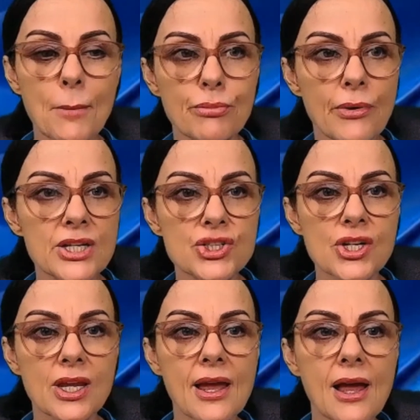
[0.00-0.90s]

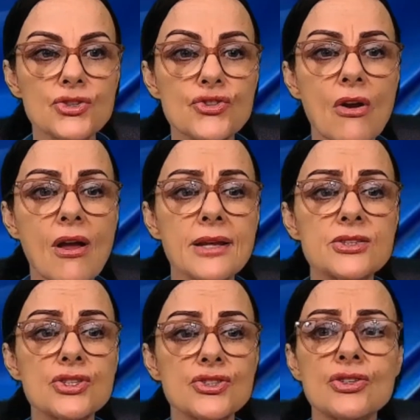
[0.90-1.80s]
branching out, trying
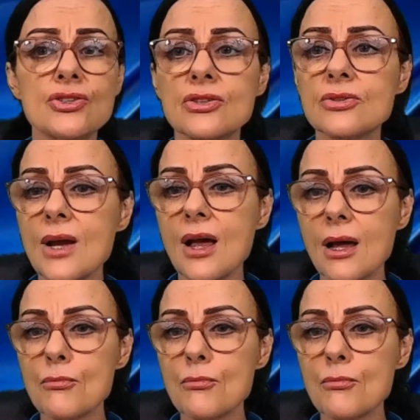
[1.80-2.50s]
to do